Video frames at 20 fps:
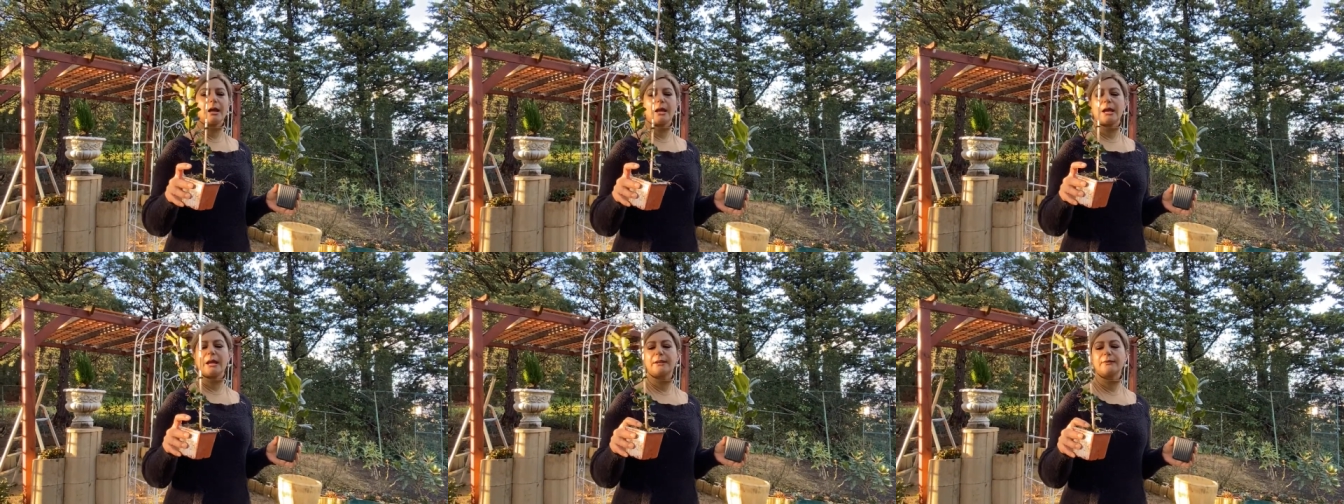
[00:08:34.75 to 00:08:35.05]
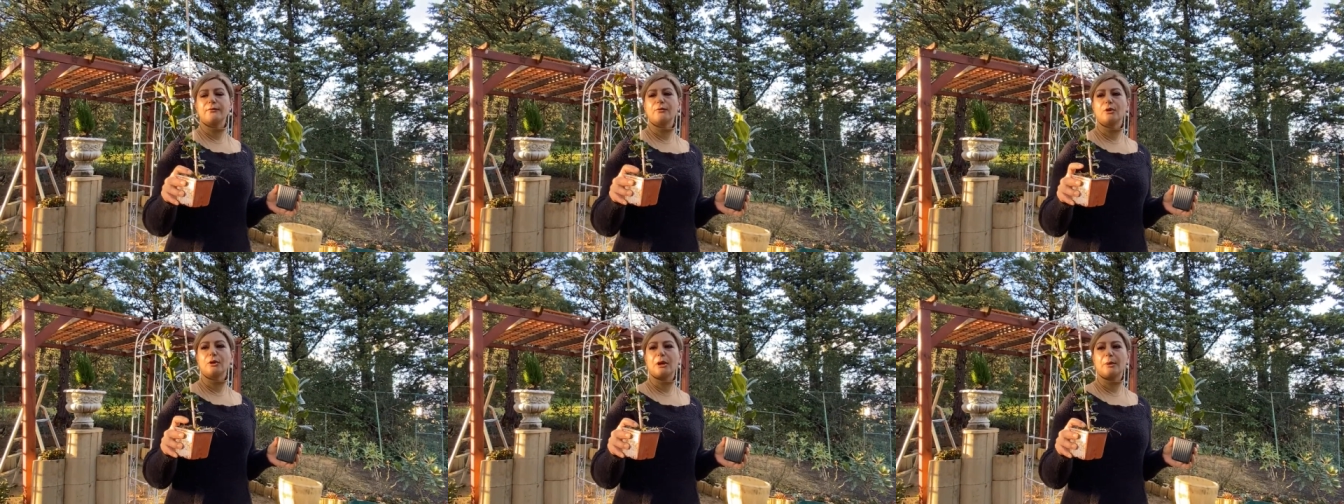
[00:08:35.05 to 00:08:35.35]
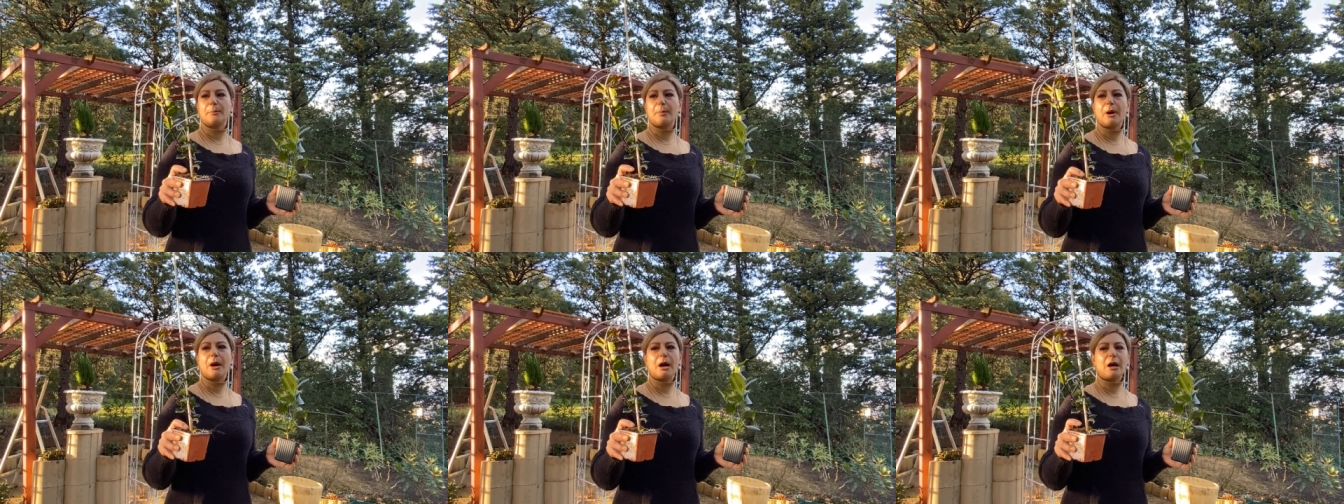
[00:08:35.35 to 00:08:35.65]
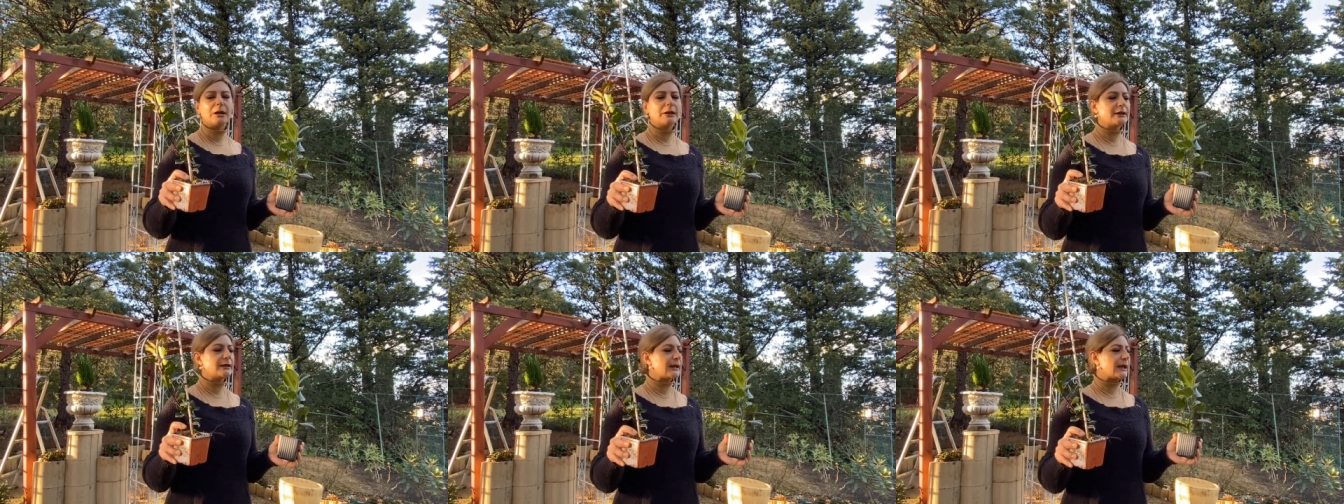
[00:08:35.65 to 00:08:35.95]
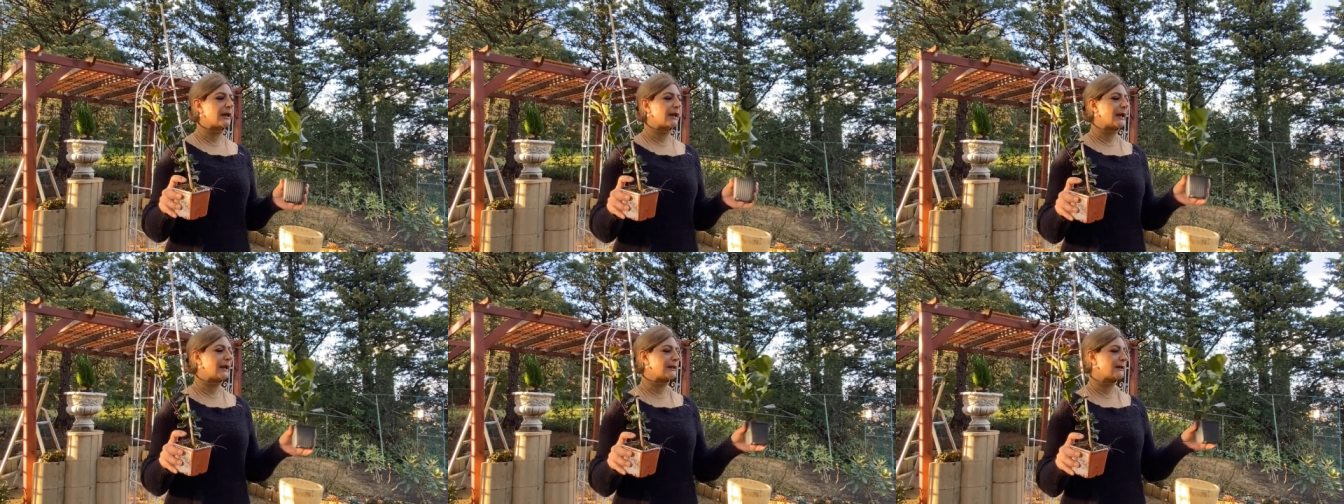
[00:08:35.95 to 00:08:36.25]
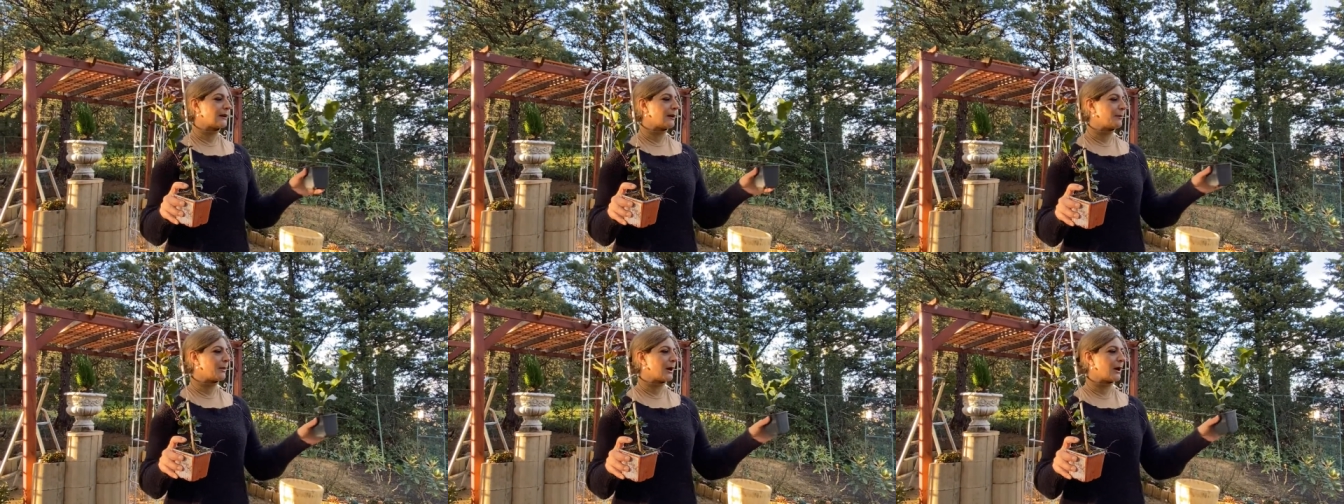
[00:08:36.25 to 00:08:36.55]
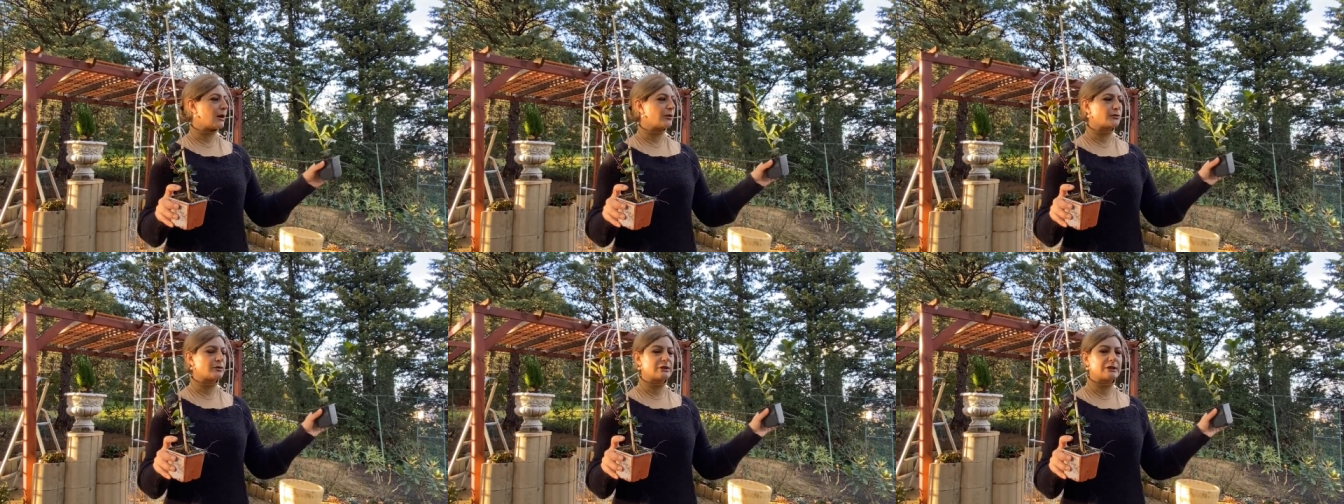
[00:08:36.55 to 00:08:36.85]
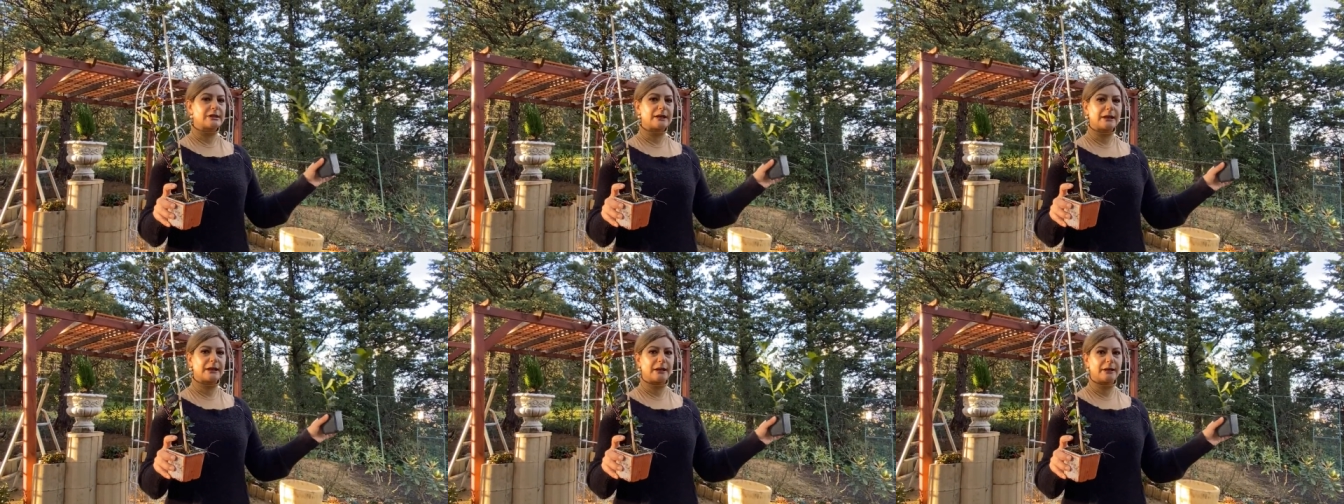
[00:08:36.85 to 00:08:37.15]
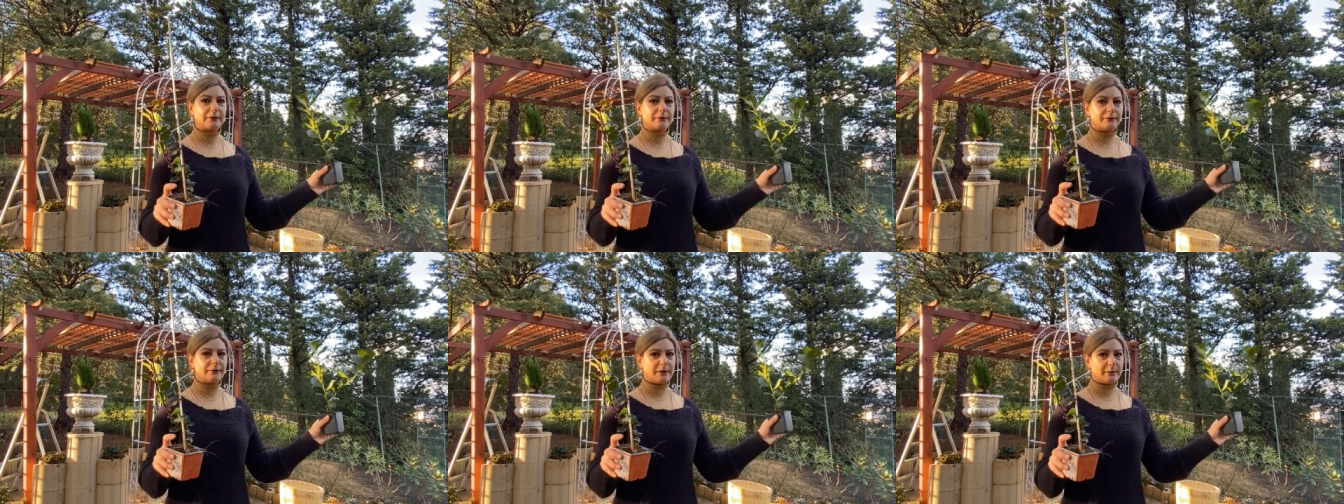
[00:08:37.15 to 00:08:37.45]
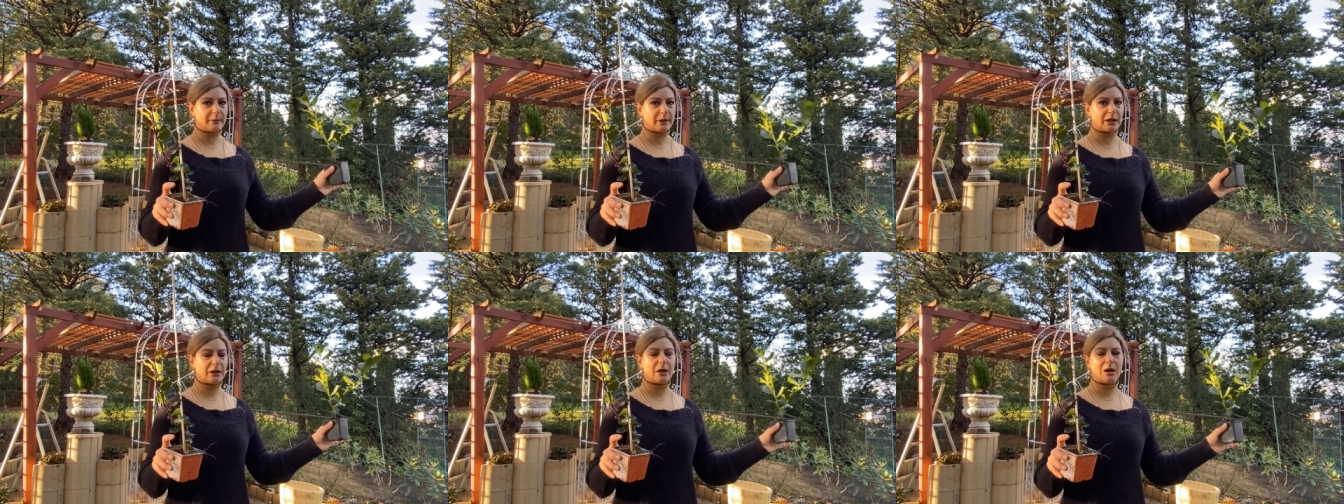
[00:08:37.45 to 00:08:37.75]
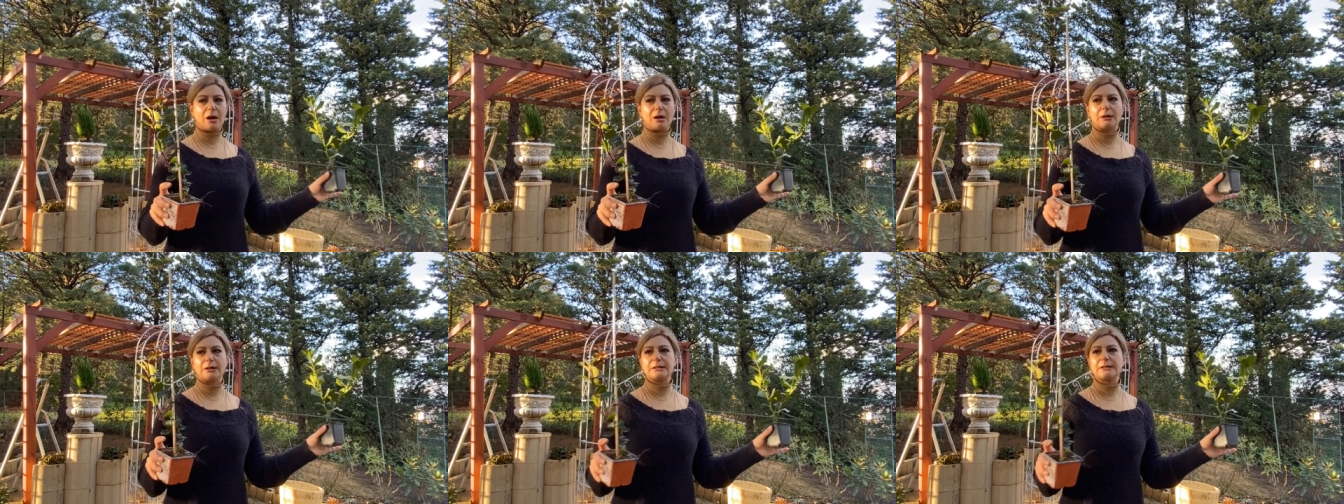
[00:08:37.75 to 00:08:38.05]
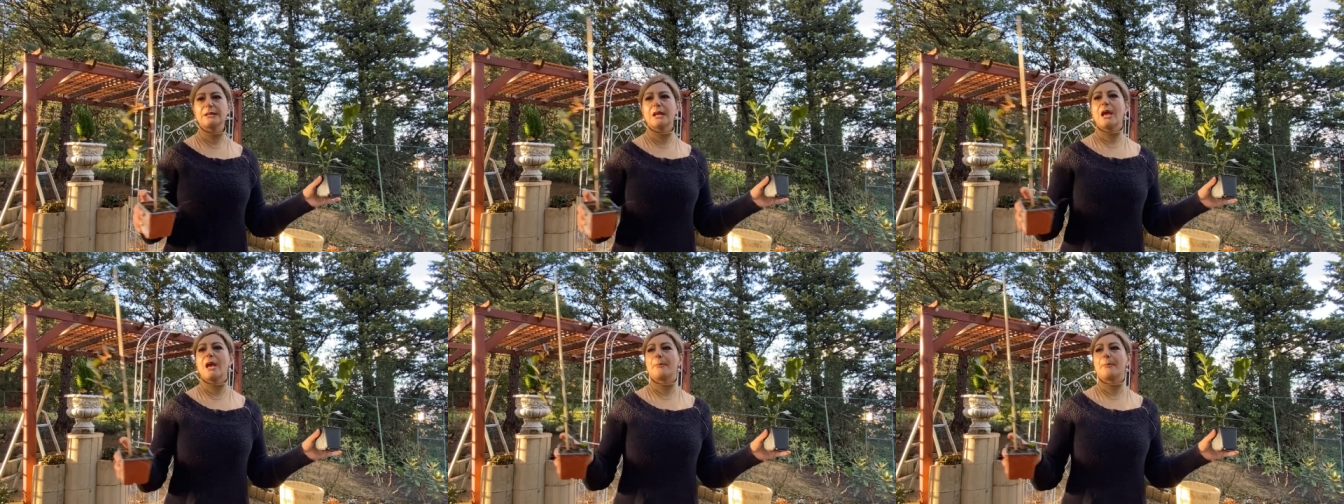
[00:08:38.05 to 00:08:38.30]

it will pollinate about 10 female hollies